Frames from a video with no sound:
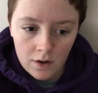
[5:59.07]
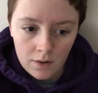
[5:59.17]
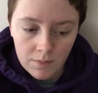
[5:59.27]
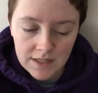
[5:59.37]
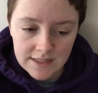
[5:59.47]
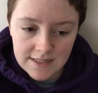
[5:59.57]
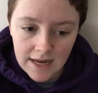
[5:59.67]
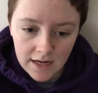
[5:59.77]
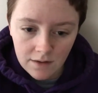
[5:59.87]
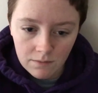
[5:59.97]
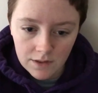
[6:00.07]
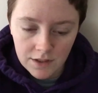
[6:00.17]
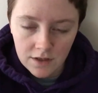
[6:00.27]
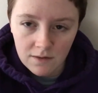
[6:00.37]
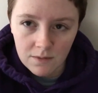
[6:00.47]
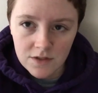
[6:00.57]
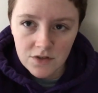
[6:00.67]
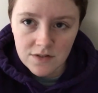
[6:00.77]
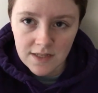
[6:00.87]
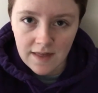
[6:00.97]
But the second one, you know, once you
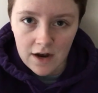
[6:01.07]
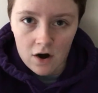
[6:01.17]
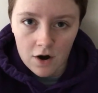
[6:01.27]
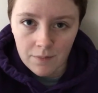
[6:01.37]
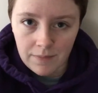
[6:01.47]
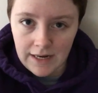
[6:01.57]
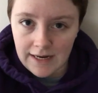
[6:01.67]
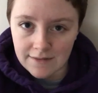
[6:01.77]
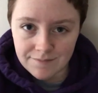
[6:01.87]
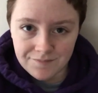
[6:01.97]
see that heartbeat,